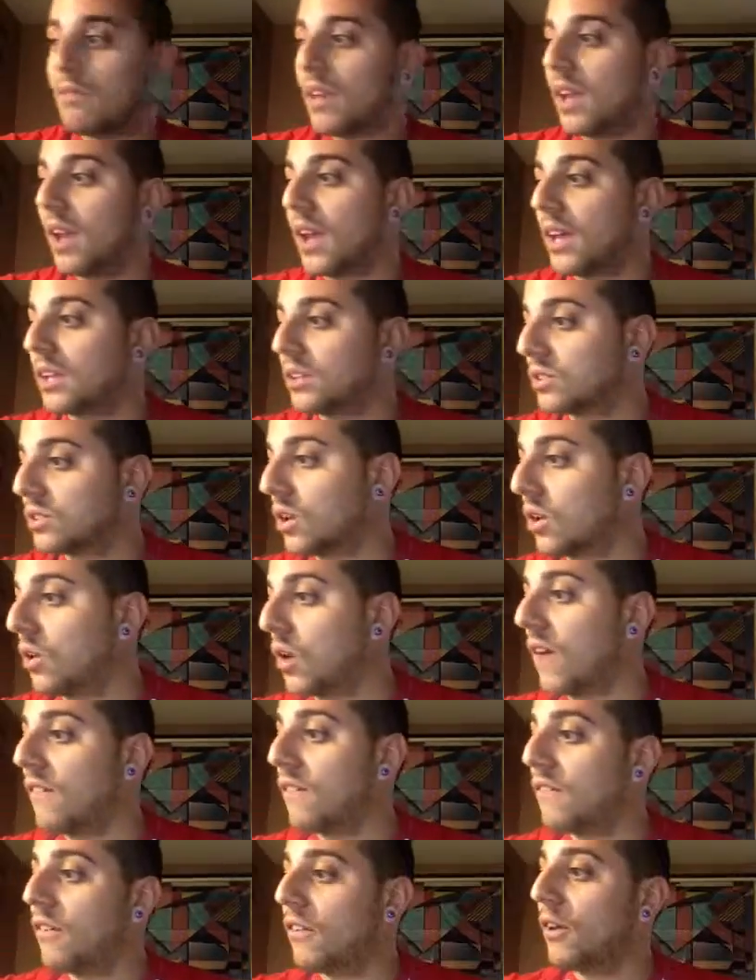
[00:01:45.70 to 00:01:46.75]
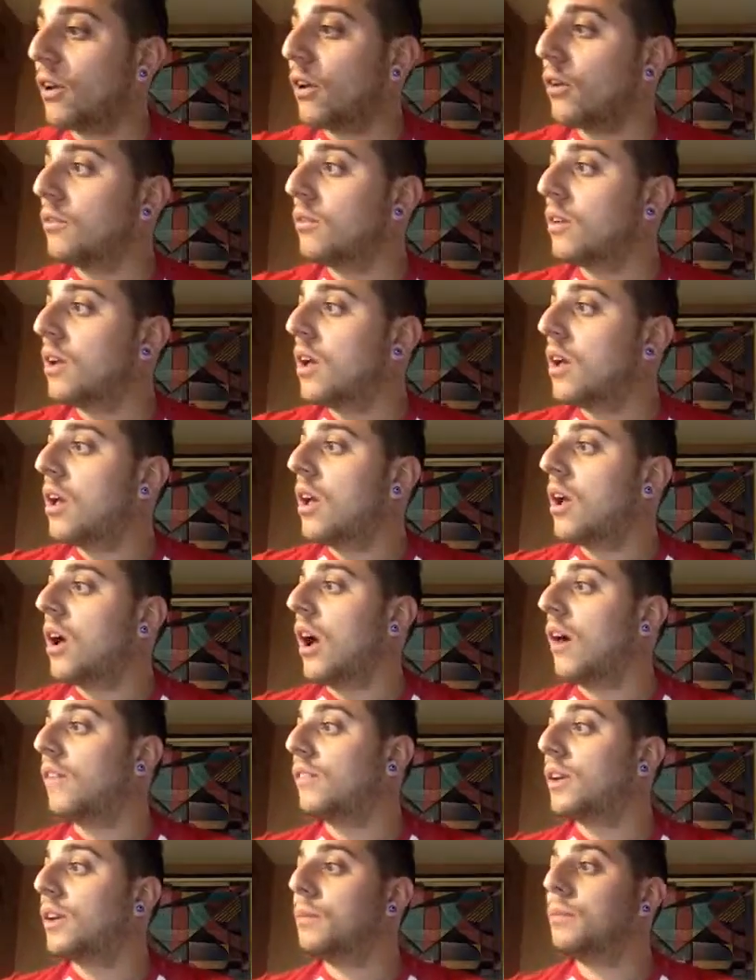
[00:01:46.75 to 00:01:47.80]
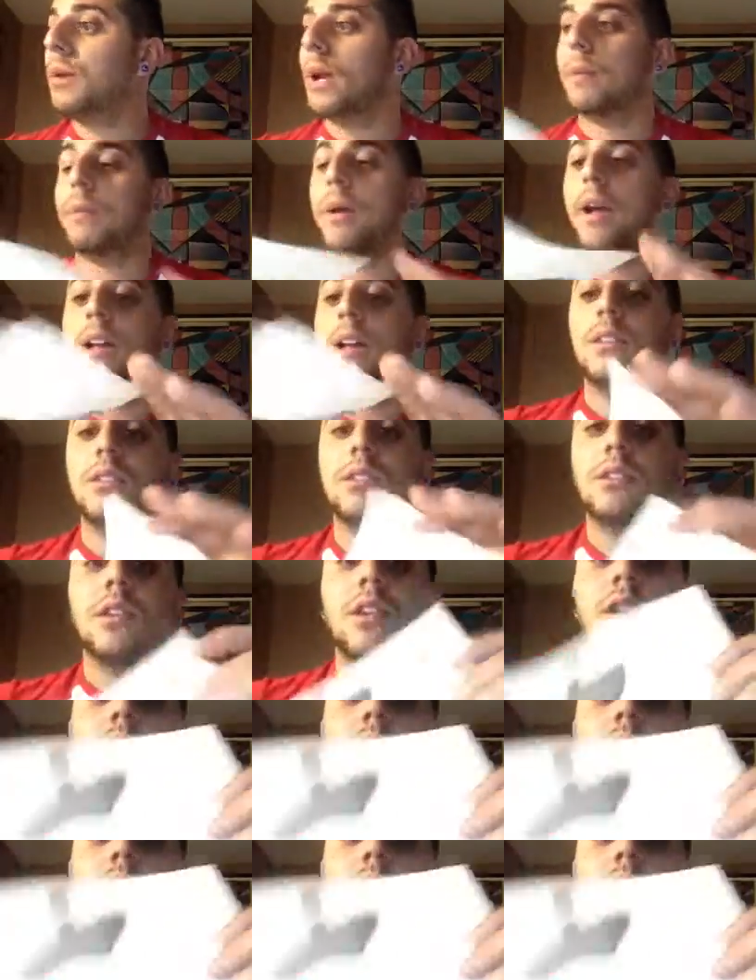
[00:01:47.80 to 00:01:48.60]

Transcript: And so, I have a photo of good brake pads.